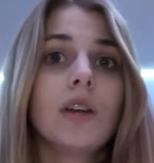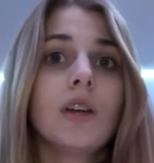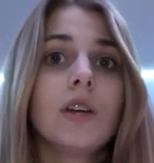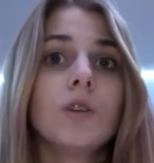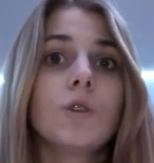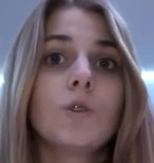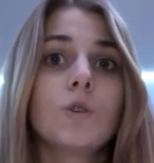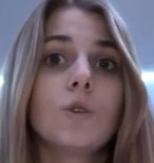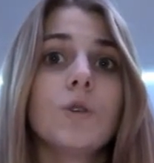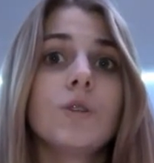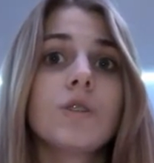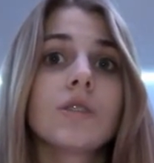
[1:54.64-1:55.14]

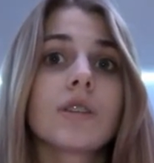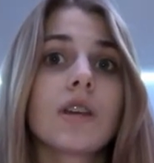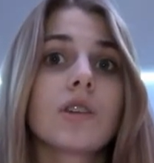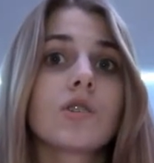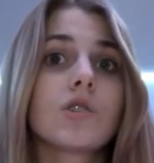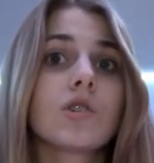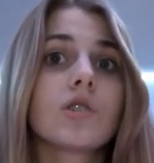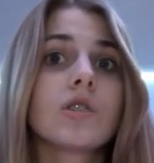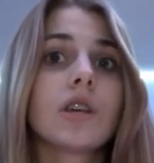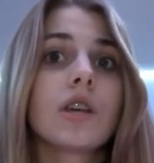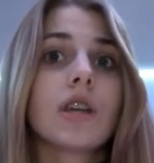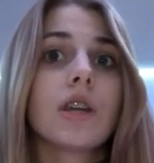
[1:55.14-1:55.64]
Students
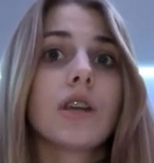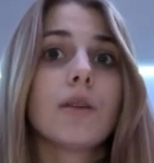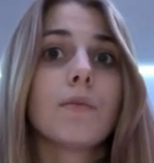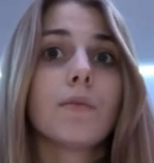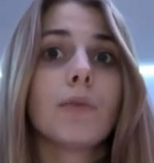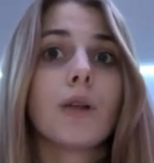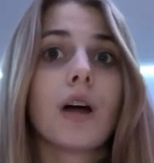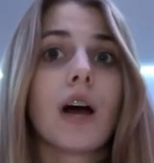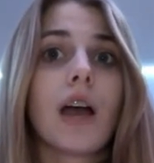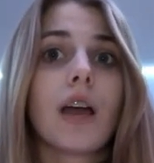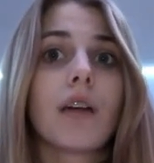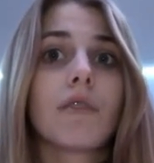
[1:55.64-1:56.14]
interested in
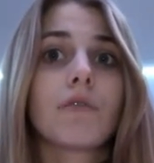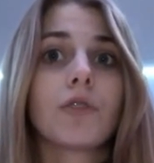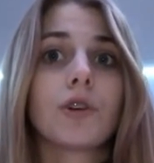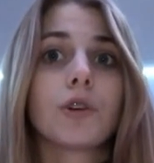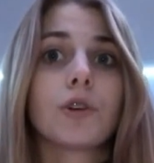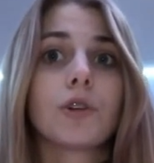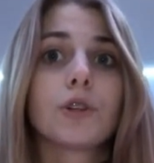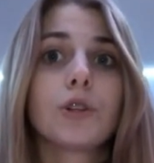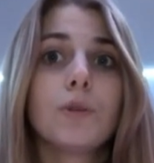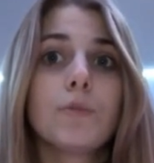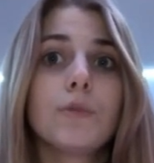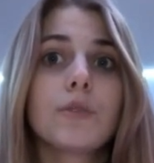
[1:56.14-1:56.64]
applying for
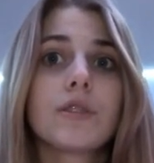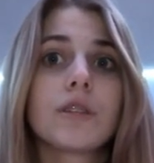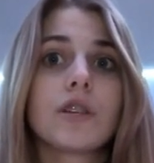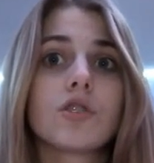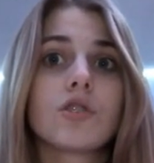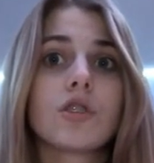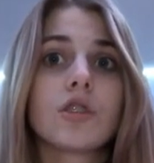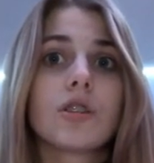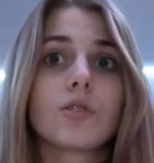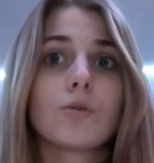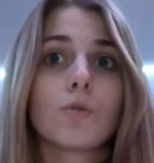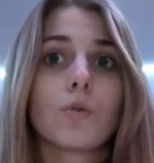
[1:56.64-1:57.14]
crew
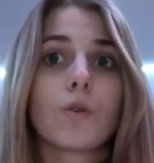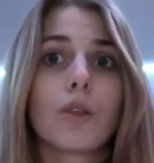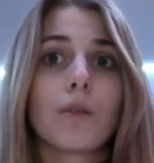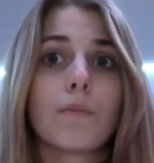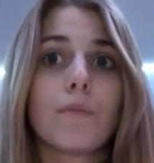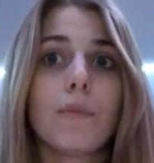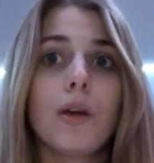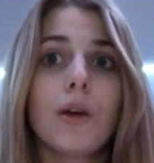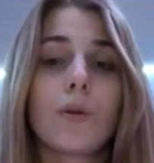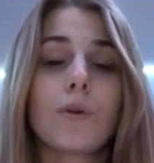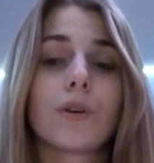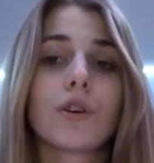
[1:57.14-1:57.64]
positions or the
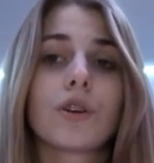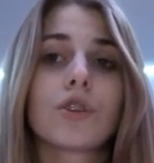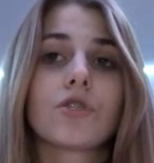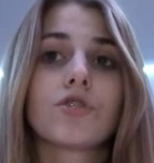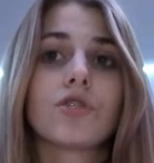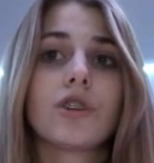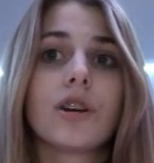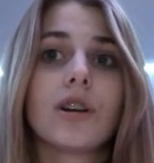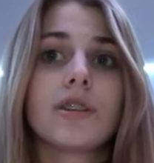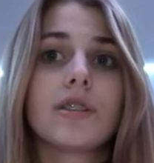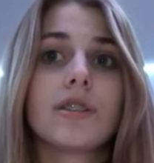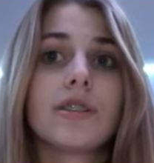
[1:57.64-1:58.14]
pit
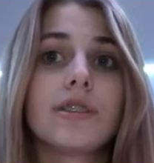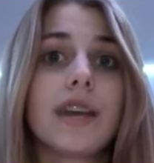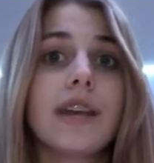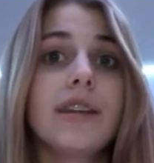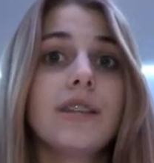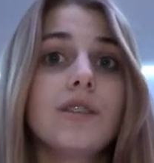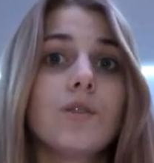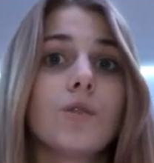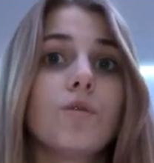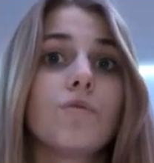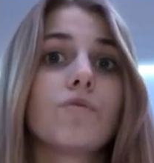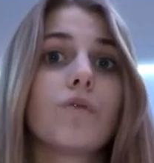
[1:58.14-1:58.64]
orchestra, stay
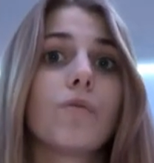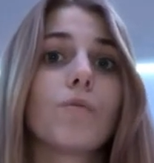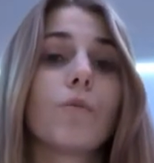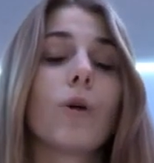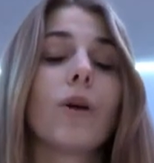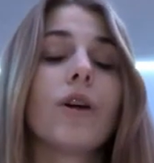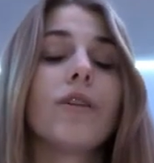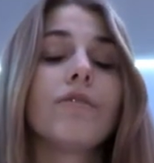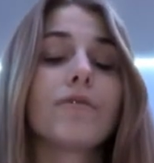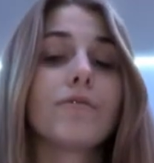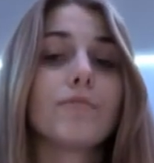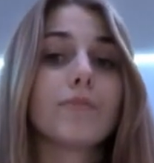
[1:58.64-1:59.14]
tuned for
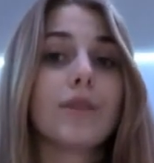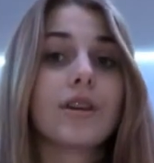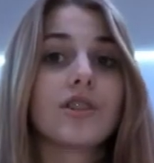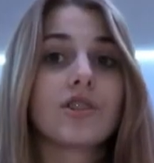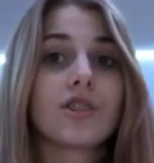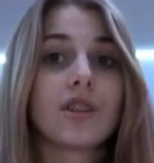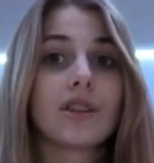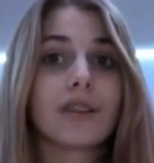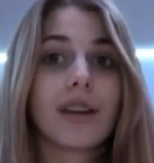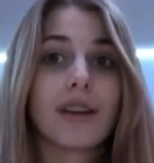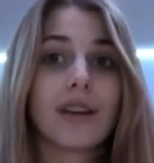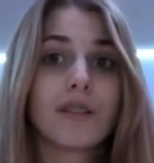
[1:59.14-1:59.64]
more
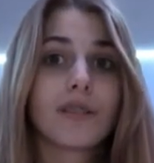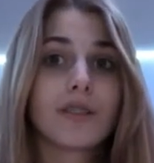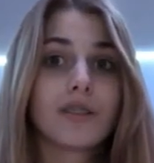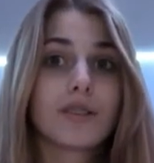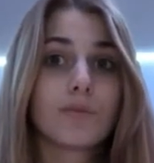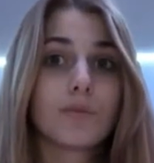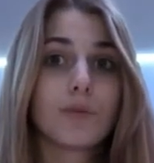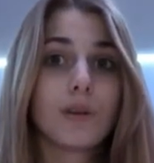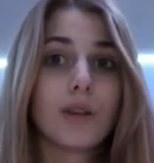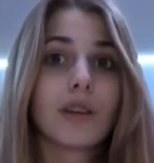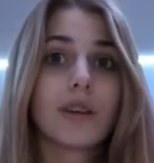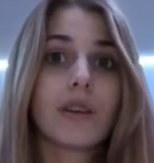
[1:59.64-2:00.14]
information later
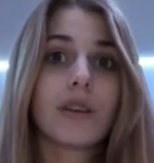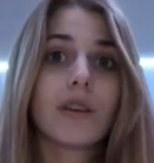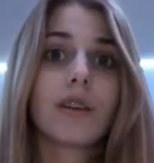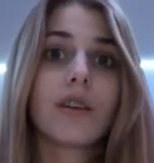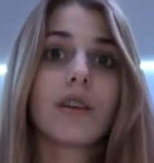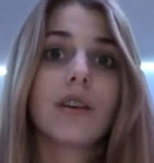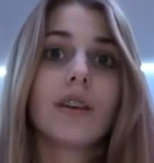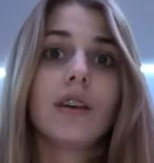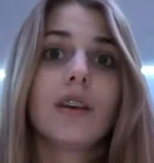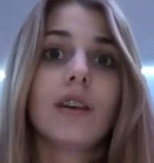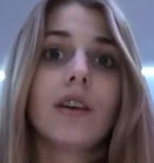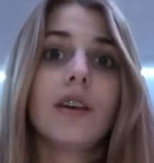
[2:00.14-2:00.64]
this week.
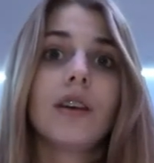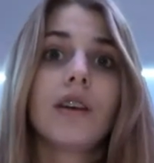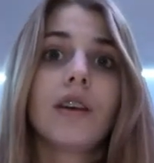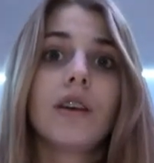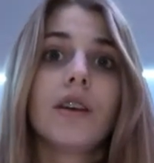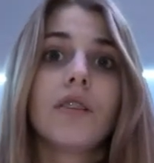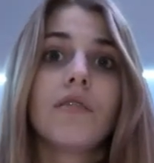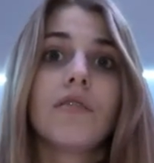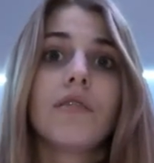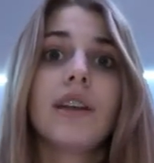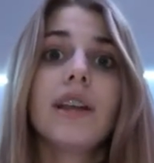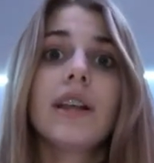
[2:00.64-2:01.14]

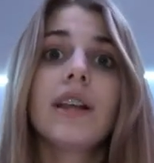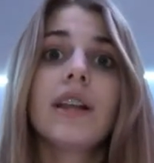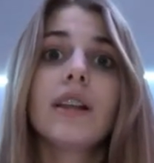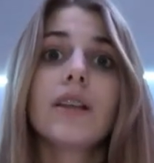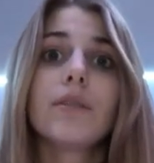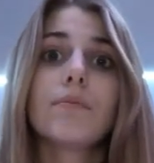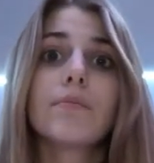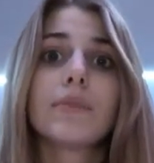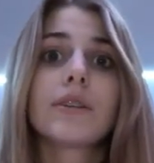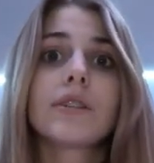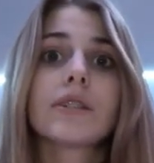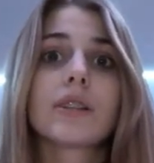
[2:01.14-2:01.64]
Reading
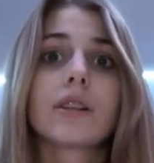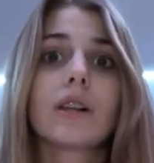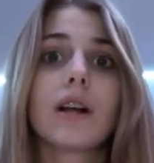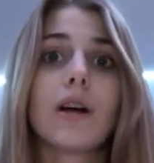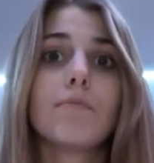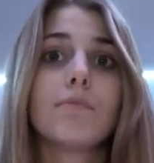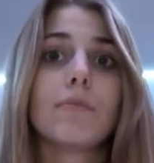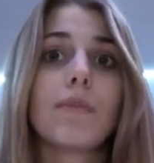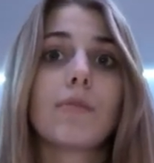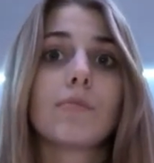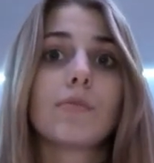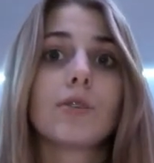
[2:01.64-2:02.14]
Olympics
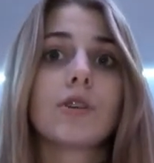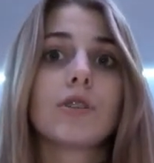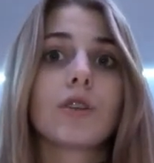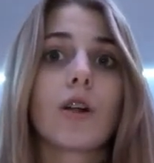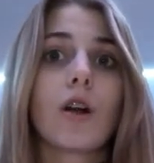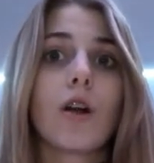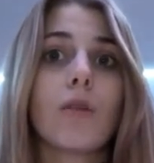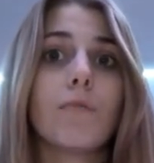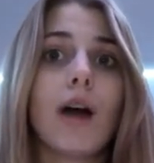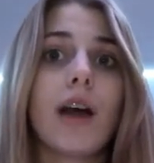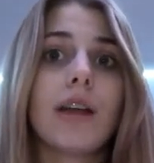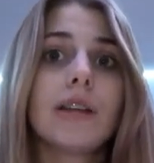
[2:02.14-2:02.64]
Club members
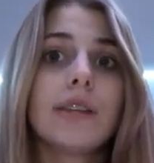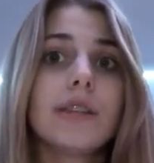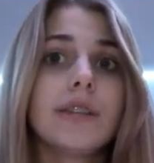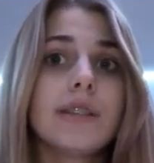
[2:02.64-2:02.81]
are reminded